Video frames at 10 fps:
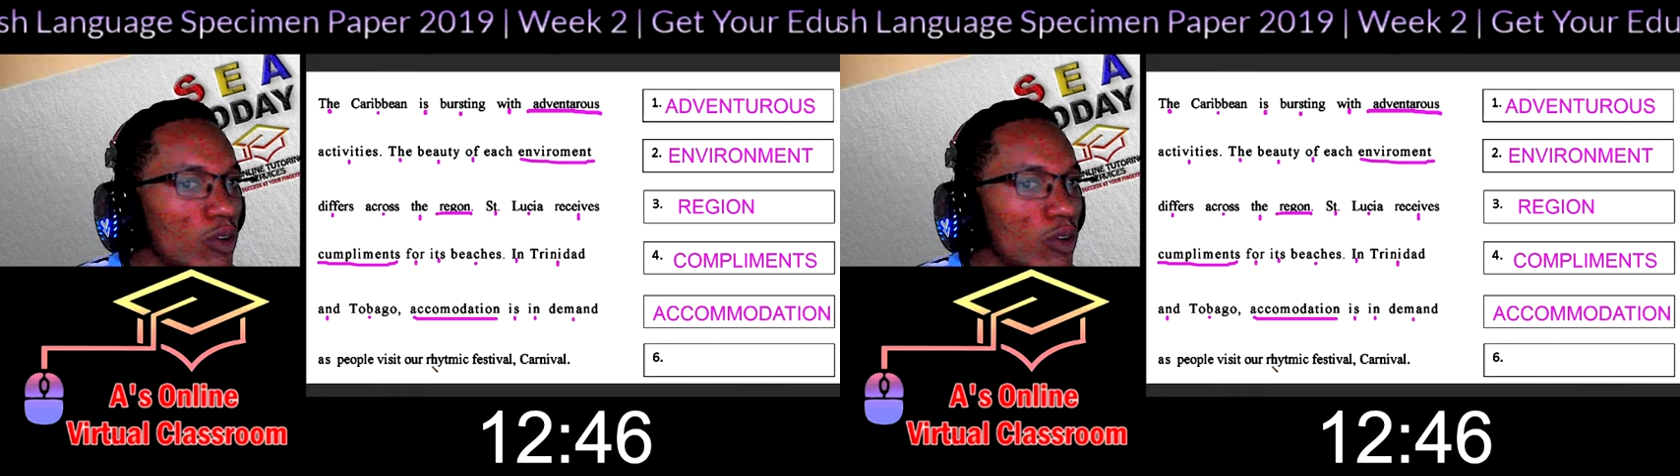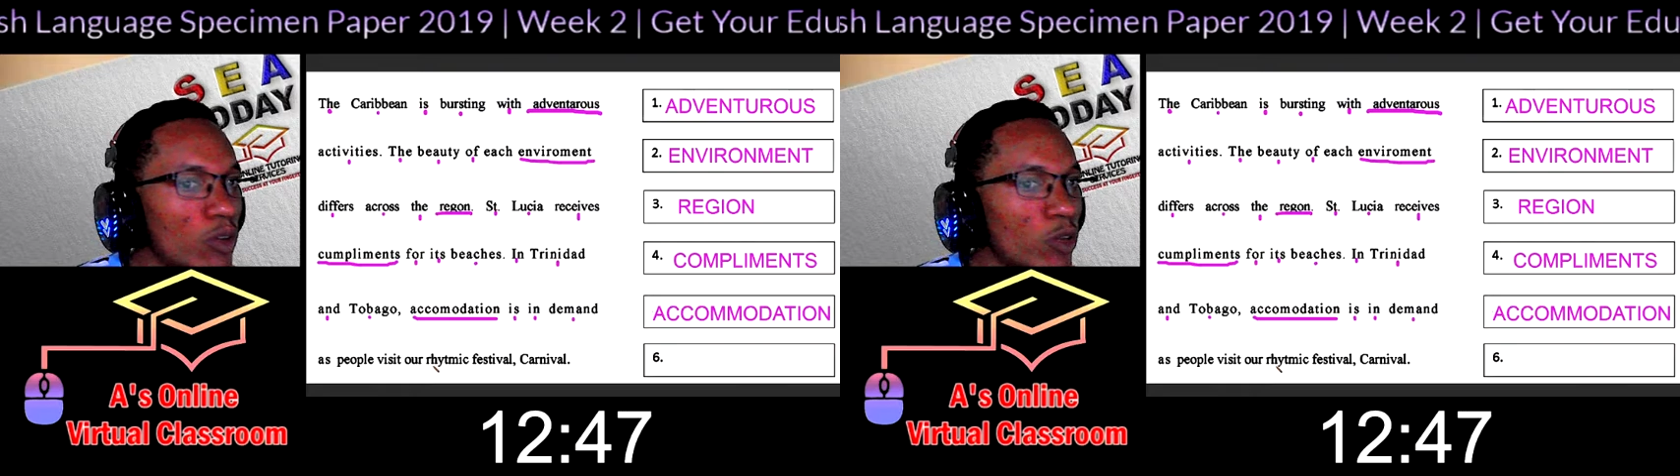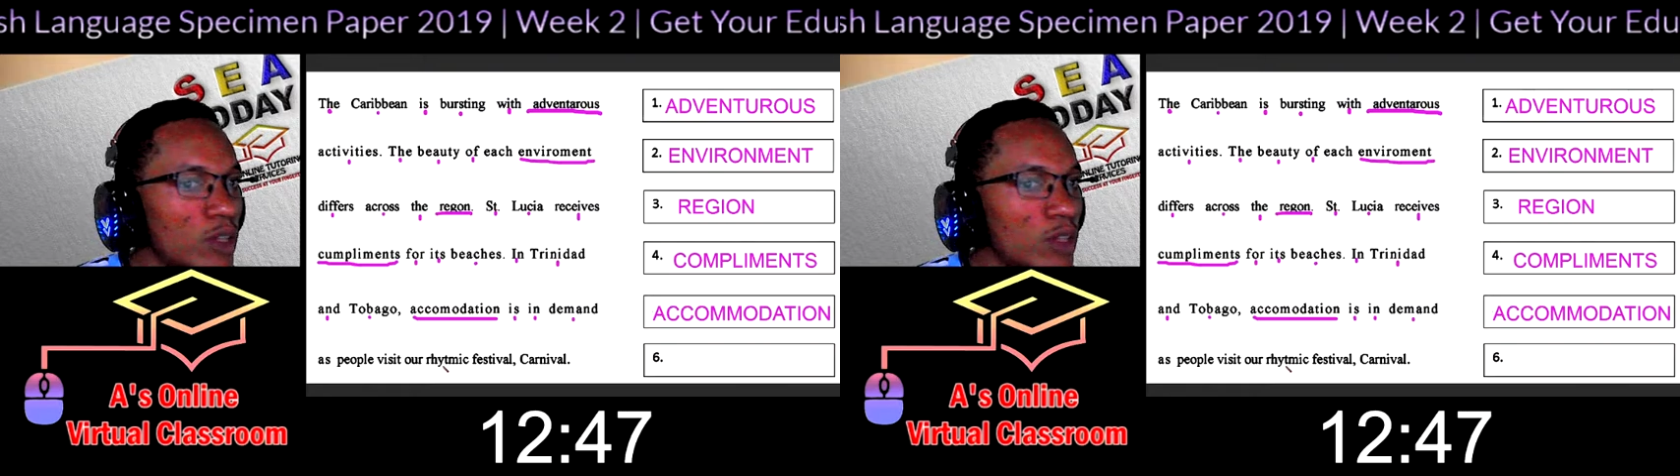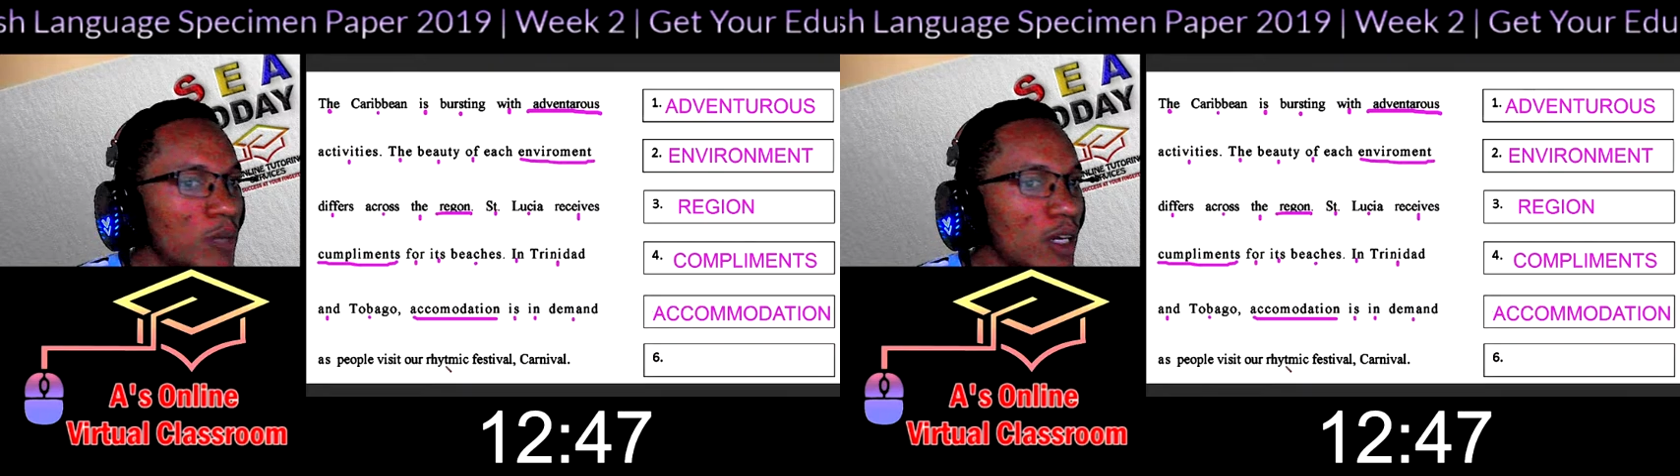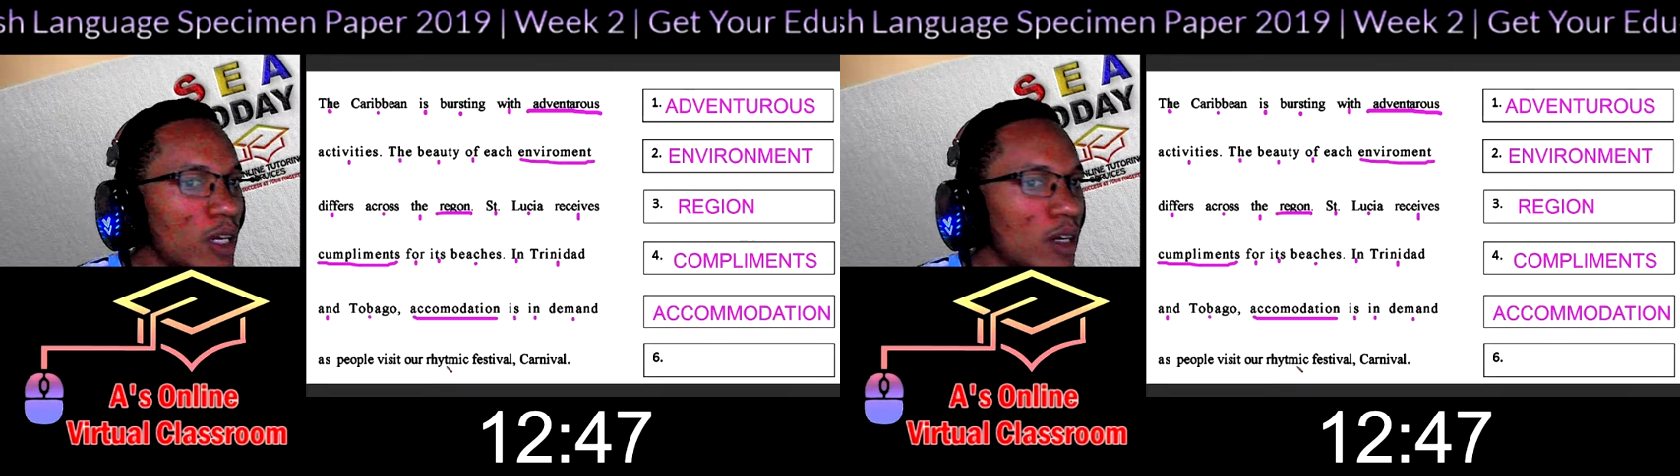
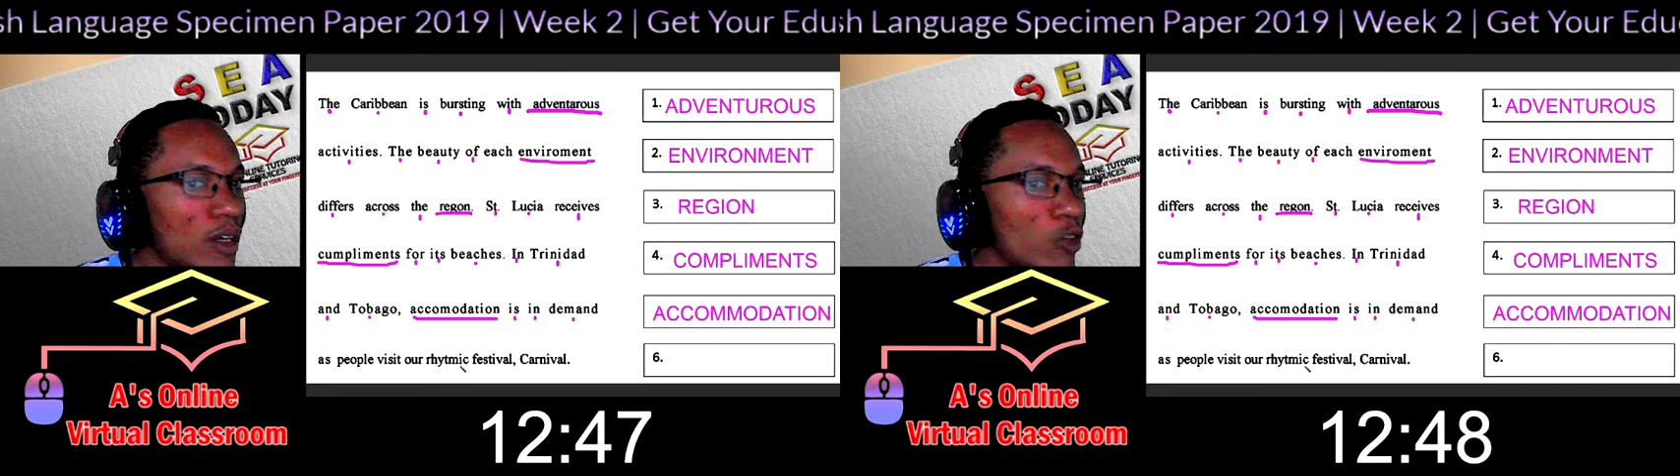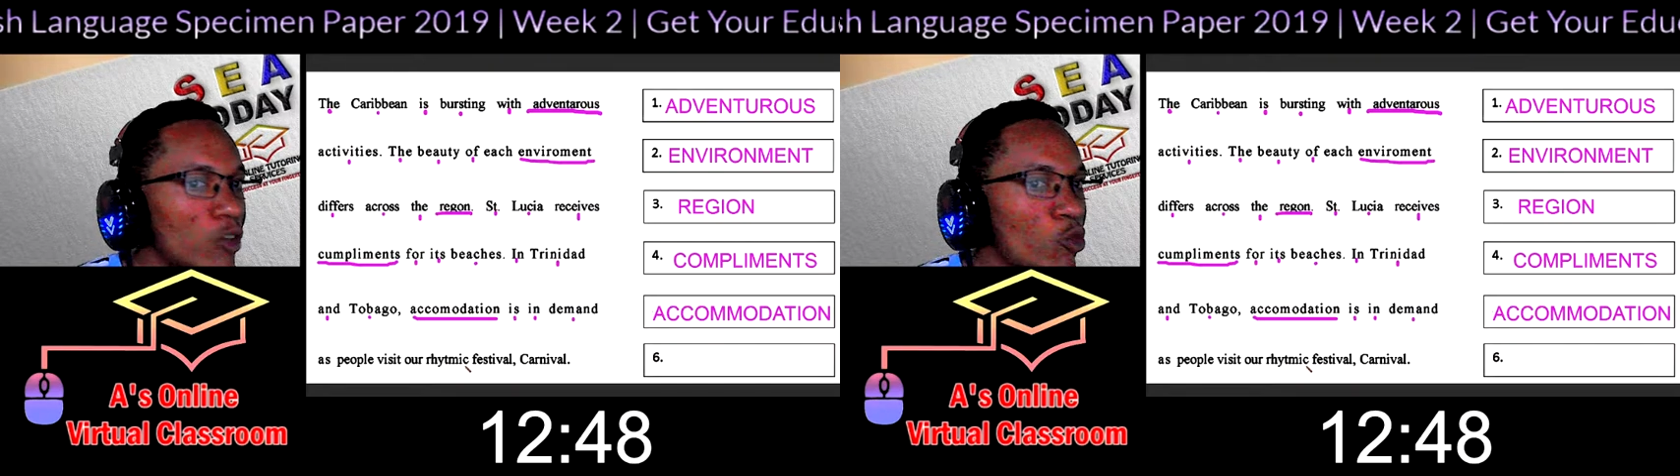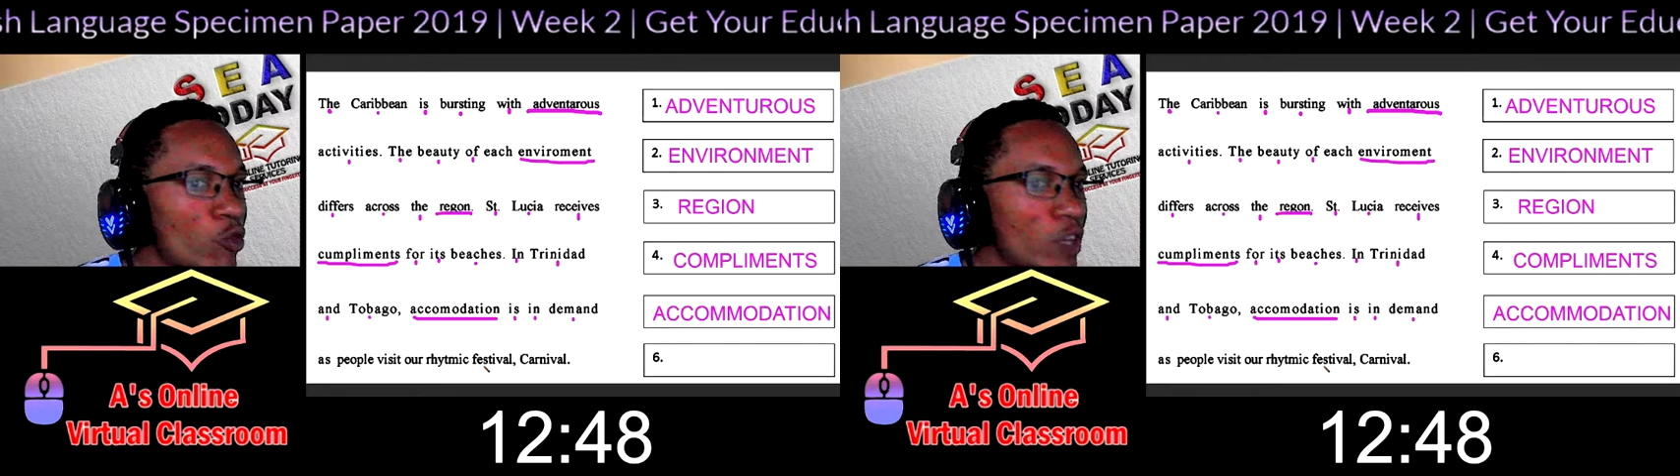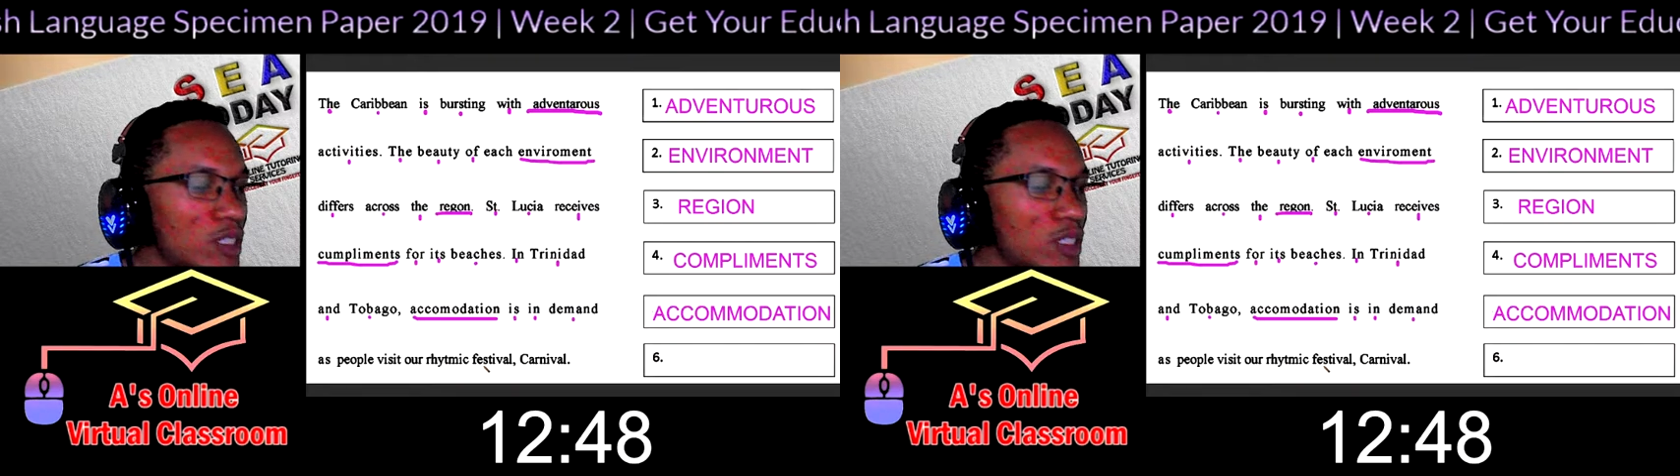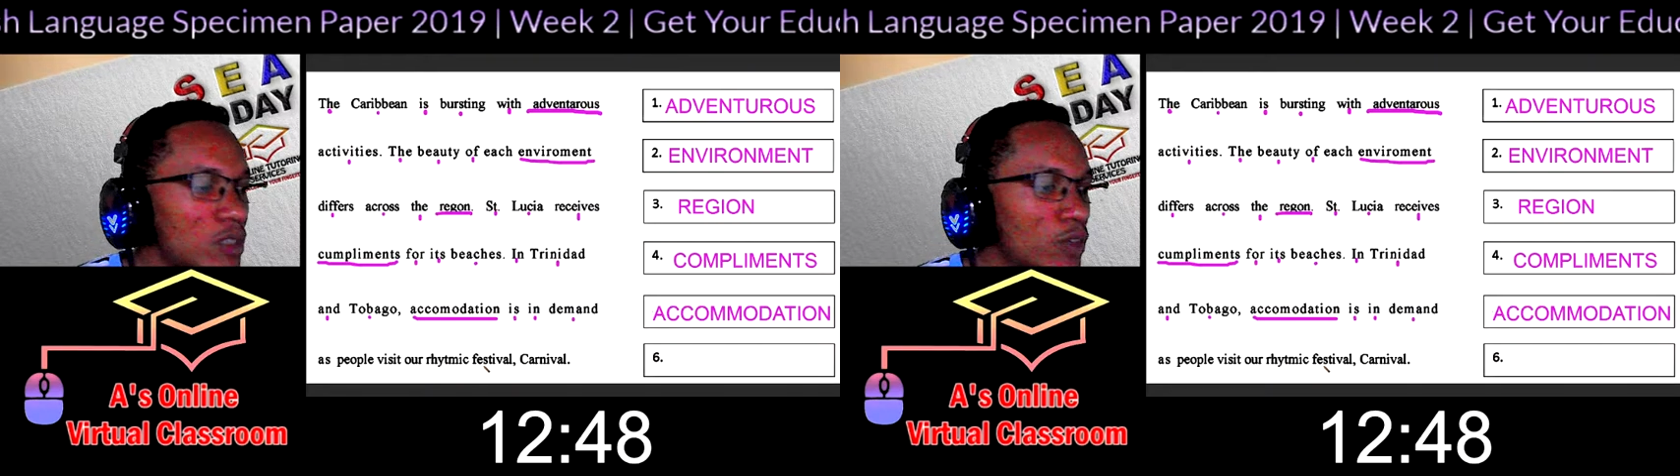rhythmic
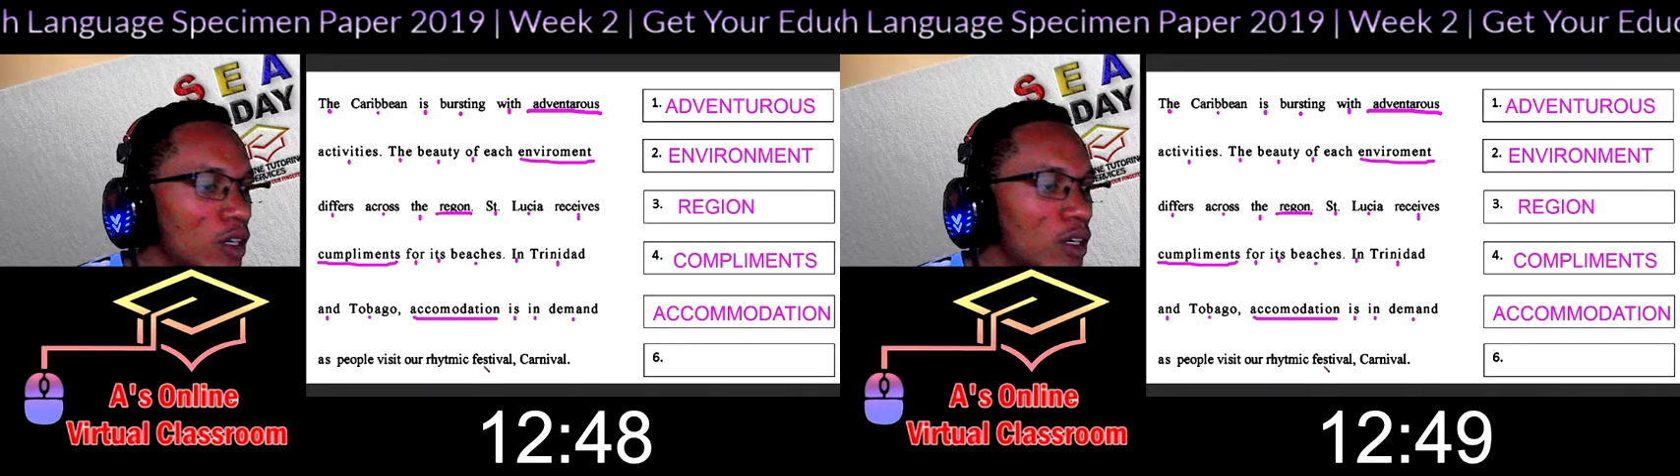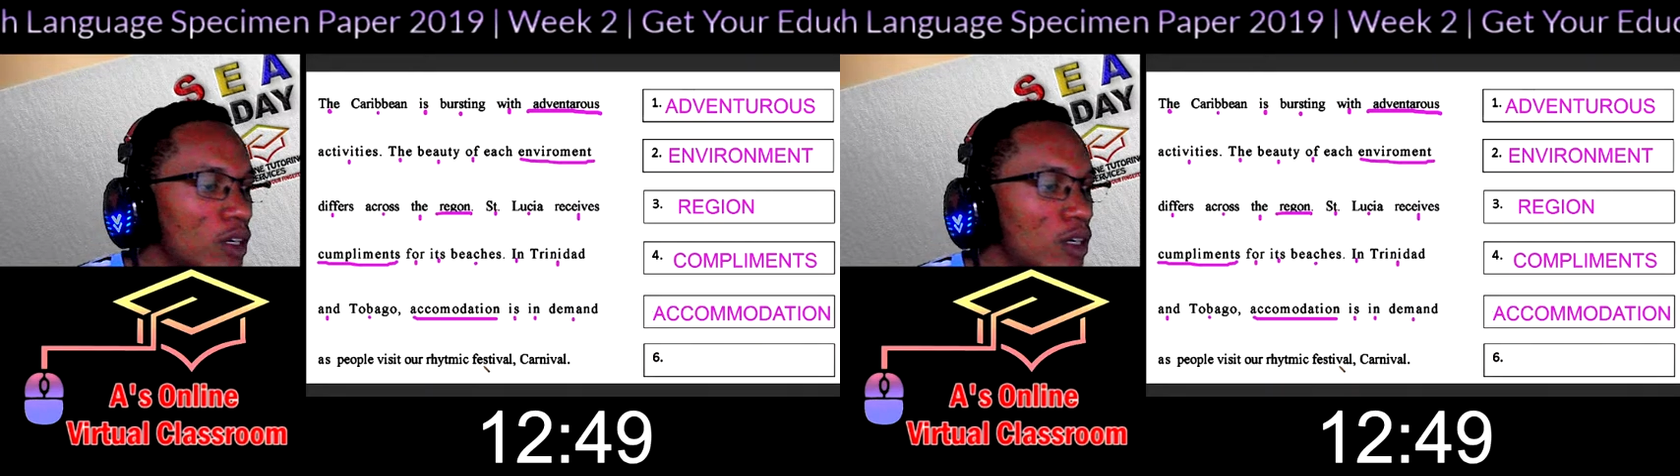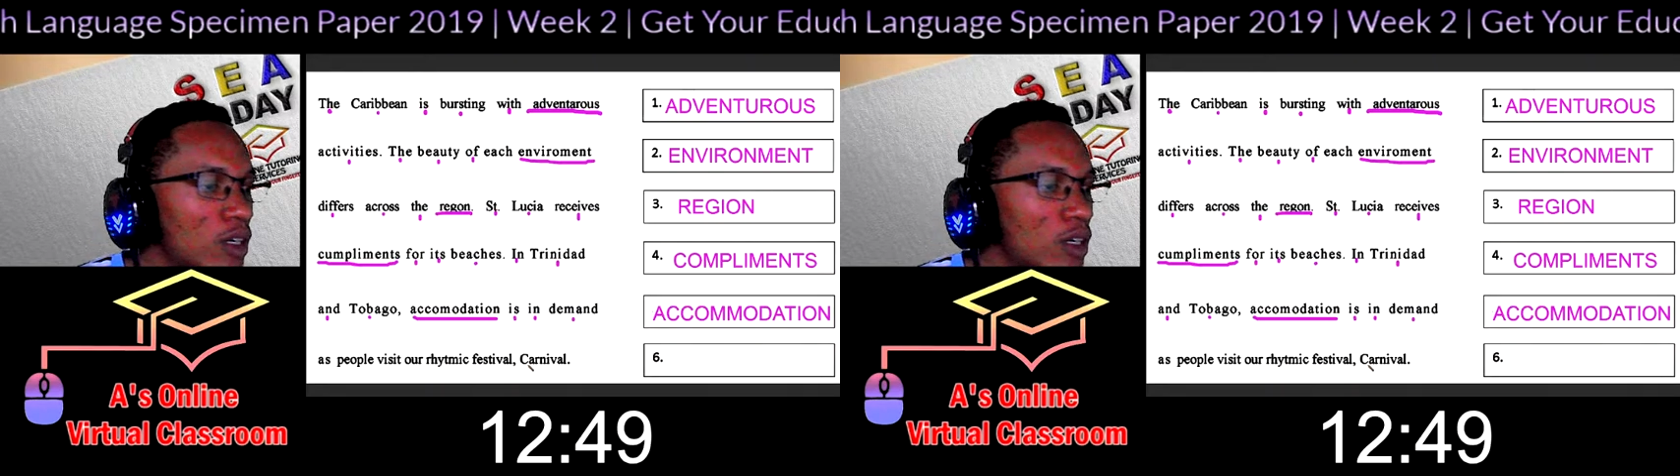festival